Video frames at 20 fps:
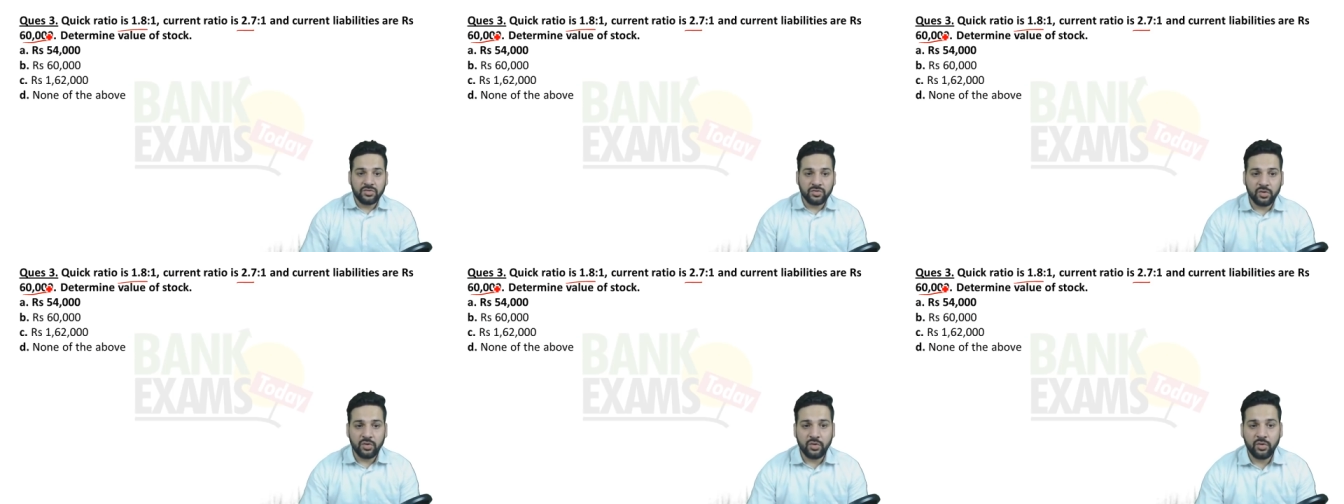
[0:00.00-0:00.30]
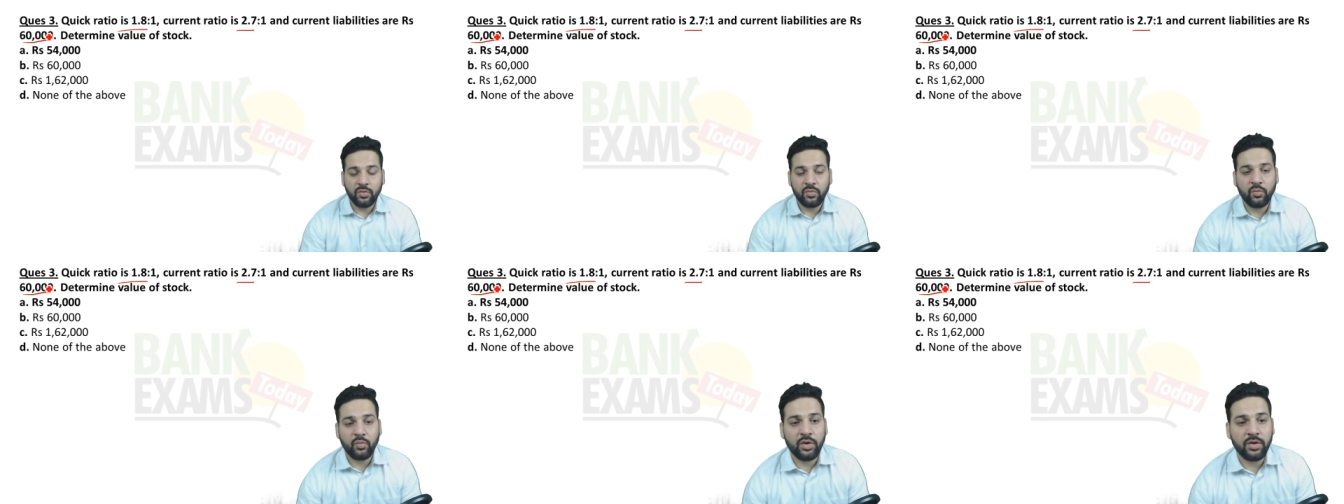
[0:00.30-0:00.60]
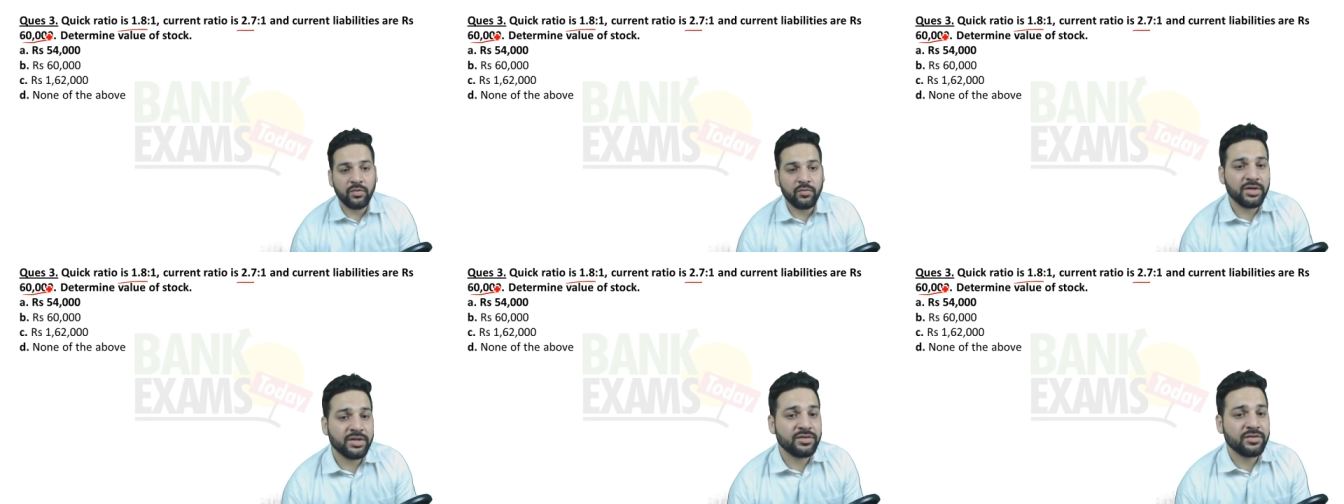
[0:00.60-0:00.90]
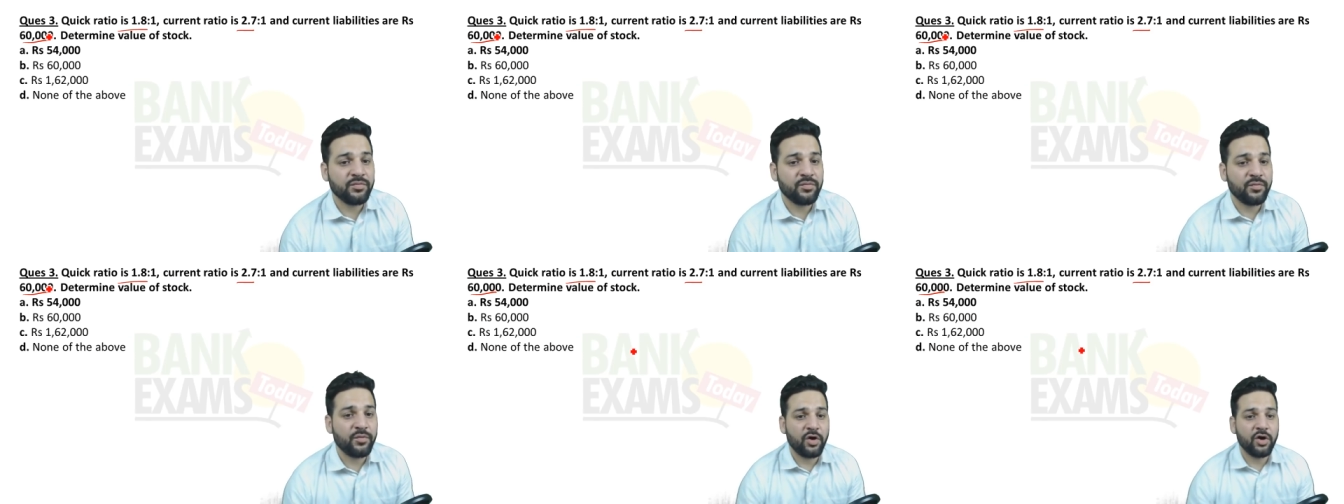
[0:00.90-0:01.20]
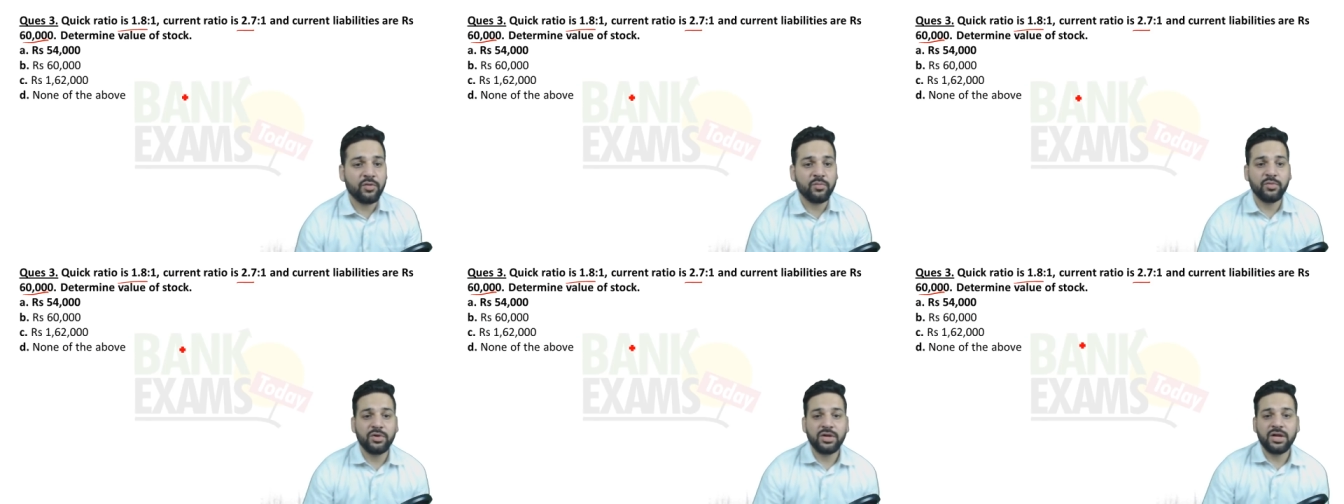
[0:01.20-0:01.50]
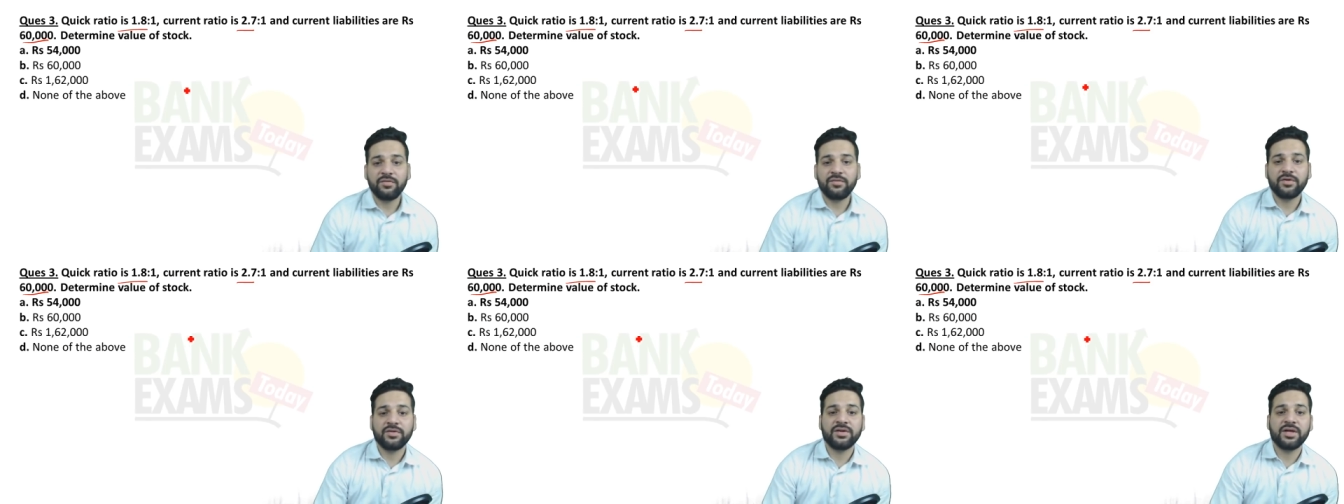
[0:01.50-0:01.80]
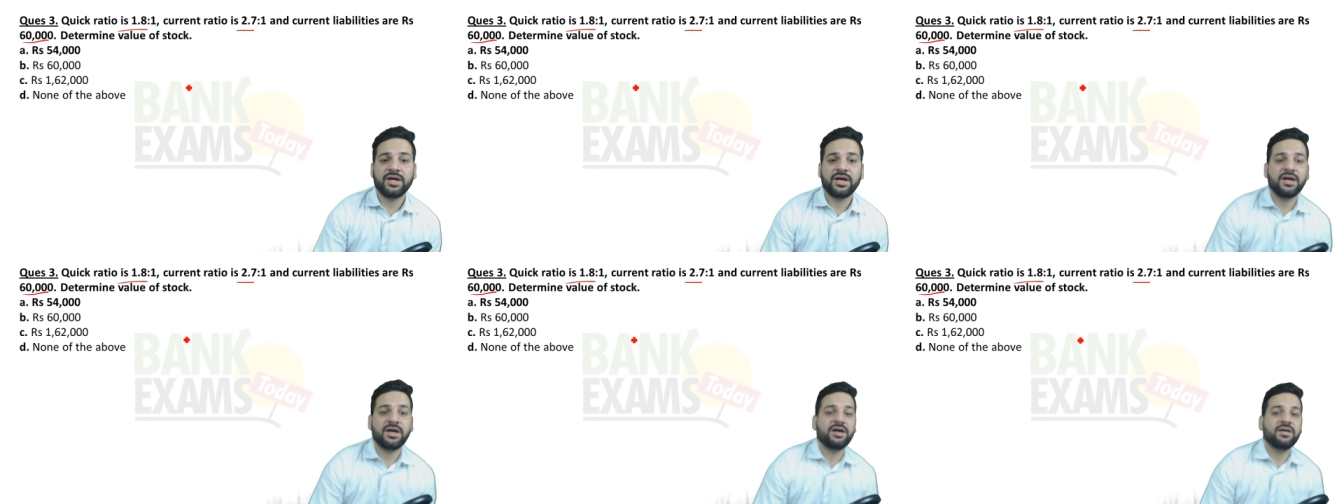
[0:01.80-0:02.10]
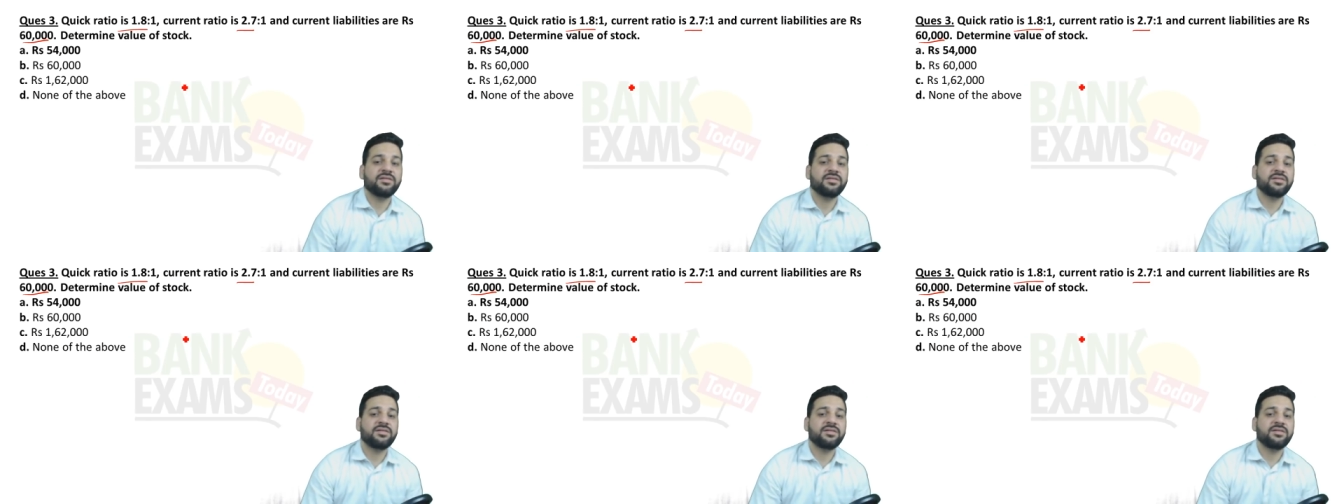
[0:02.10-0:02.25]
so what is the formula for the,